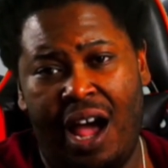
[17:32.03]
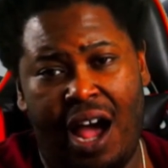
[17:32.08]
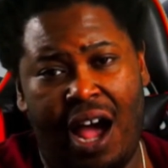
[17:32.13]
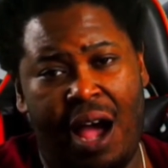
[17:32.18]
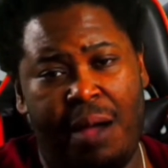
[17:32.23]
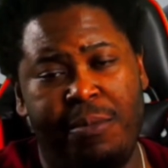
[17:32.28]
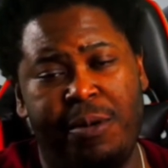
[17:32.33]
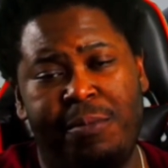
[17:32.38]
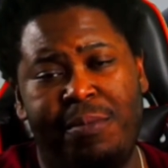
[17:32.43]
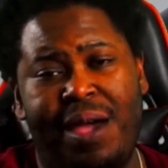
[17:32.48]

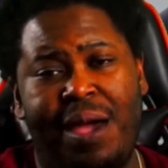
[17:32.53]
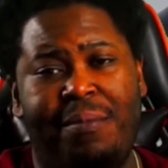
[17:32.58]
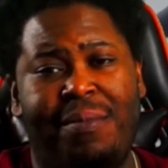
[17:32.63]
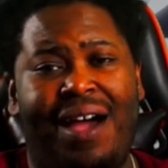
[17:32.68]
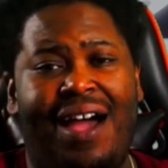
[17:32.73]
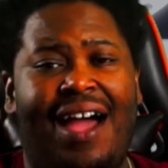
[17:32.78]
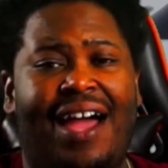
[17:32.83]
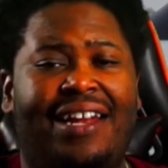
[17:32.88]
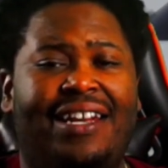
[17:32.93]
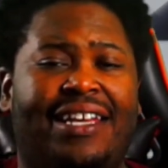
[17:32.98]
I'm your man
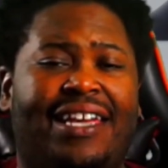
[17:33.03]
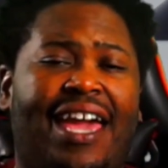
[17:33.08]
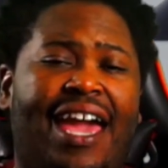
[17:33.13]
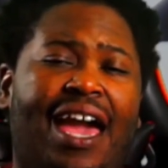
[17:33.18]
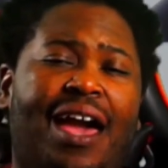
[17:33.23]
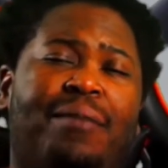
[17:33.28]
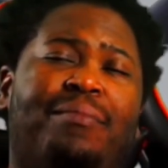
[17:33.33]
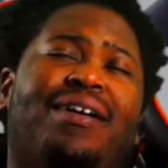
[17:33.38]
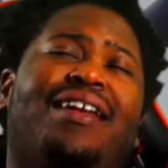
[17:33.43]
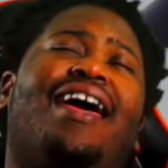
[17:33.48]
behind the
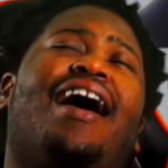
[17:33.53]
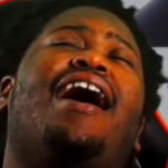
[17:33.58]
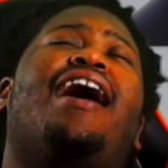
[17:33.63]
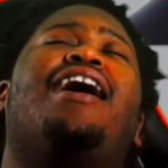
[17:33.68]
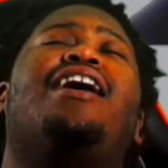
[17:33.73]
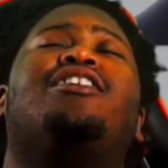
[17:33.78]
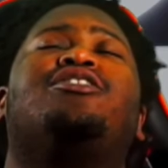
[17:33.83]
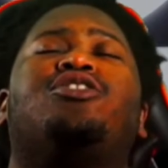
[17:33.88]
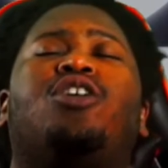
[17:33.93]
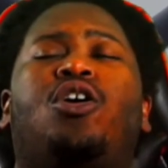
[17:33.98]
cam, and
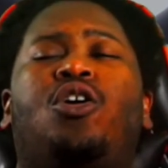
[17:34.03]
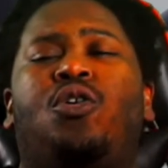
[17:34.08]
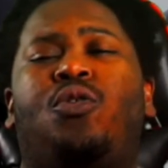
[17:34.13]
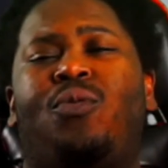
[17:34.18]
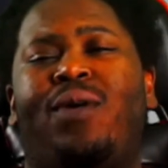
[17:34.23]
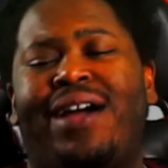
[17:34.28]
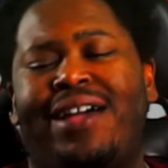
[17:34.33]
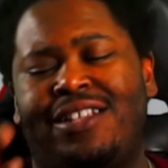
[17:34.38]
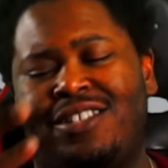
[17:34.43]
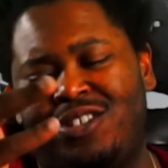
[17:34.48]
as
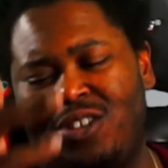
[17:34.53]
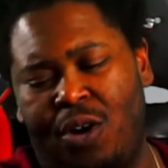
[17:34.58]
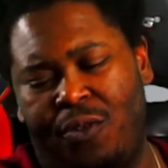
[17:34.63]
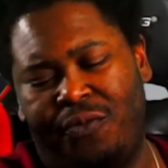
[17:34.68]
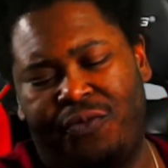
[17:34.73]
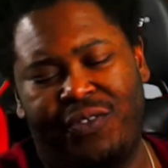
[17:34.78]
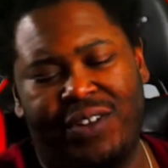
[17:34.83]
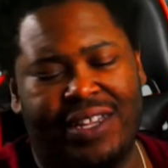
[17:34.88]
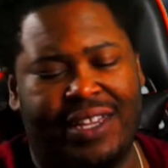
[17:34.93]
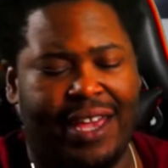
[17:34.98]
always, don't
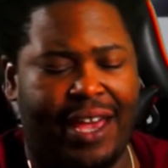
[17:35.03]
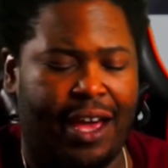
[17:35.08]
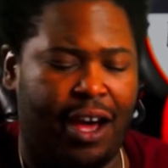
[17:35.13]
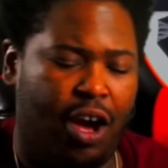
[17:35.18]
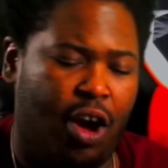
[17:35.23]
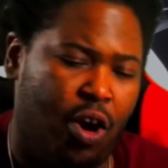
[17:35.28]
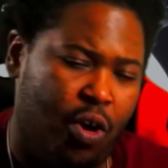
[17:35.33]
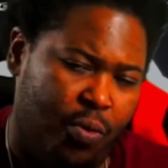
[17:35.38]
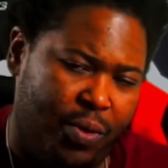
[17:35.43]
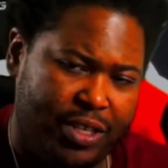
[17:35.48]
forget,
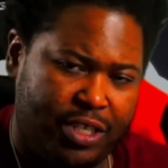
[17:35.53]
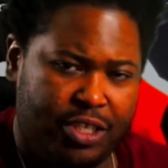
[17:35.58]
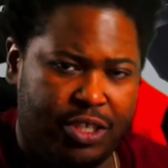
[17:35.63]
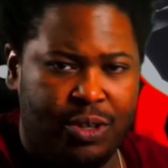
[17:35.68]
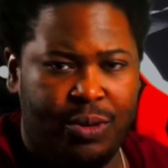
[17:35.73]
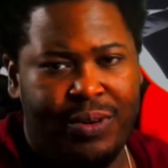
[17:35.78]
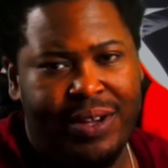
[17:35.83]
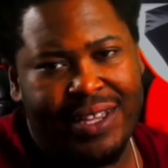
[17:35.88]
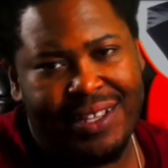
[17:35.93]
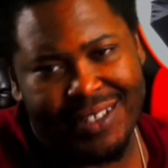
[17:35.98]
always
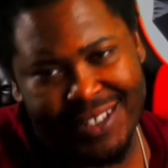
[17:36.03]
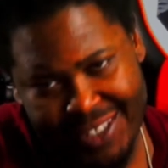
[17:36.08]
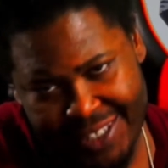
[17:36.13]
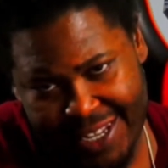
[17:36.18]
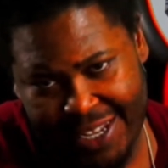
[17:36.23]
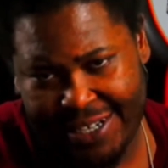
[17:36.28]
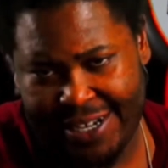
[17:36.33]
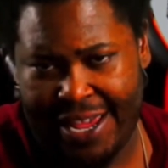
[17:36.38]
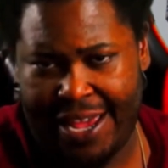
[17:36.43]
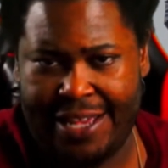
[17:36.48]
do it.
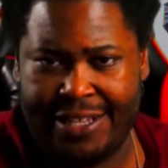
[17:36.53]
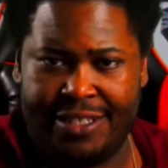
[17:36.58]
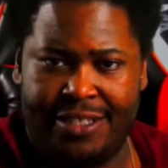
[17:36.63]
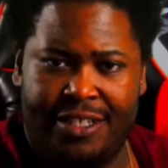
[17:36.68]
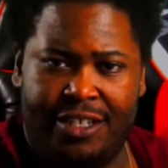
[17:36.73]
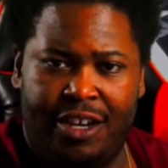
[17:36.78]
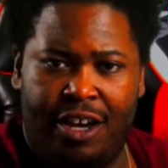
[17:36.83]
Stay nasty,